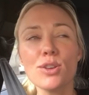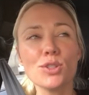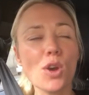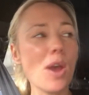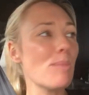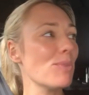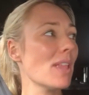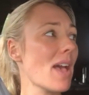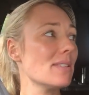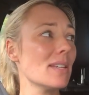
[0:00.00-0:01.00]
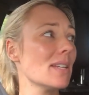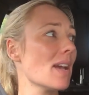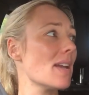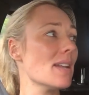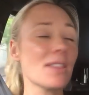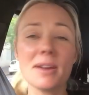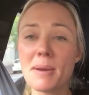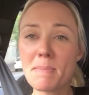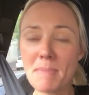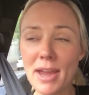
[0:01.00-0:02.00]
So I'm realizing
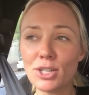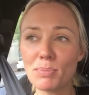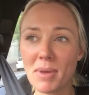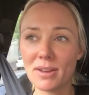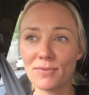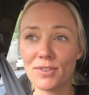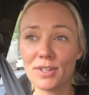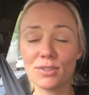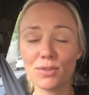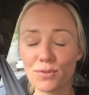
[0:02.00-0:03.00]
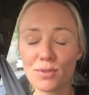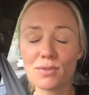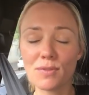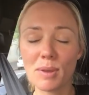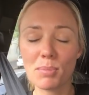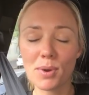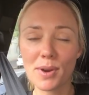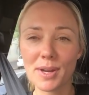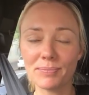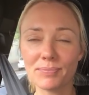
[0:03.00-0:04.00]
another major benefit to Frugal
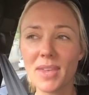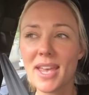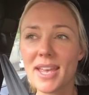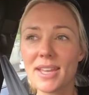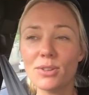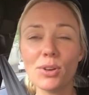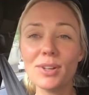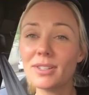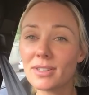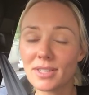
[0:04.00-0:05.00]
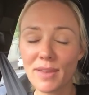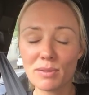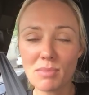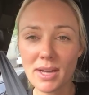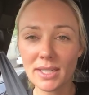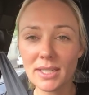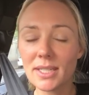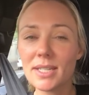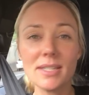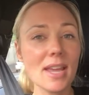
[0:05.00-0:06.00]
February. Not only does it save you money,
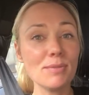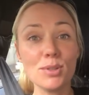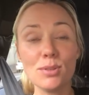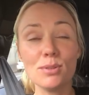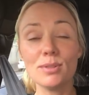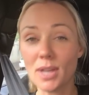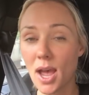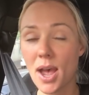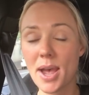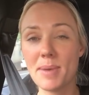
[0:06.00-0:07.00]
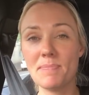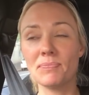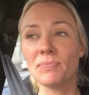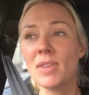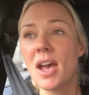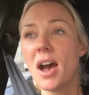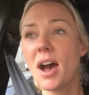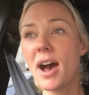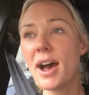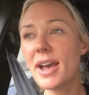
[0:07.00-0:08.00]
it saves you time.
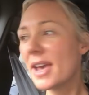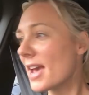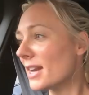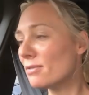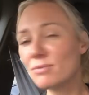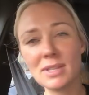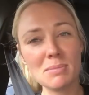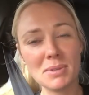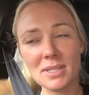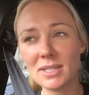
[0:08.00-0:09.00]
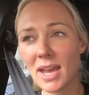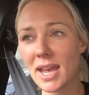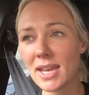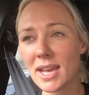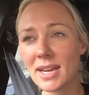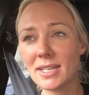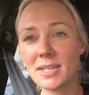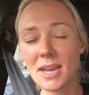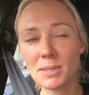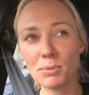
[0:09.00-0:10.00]
I had a really busy day and I
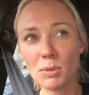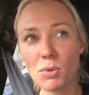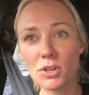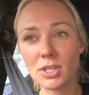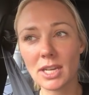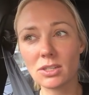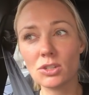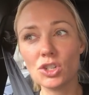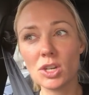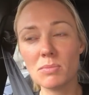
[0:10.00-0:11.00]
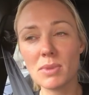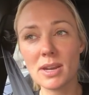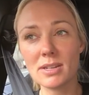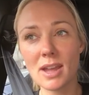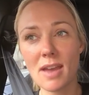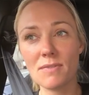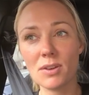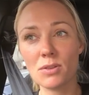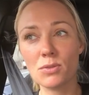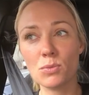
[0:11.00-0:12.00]
desperately wanted to get to the gym and have
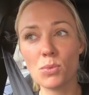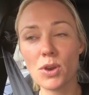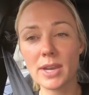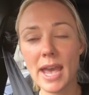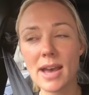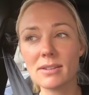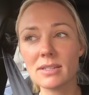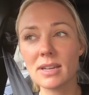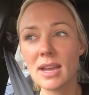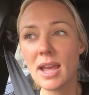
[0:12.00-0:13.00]
a good workout.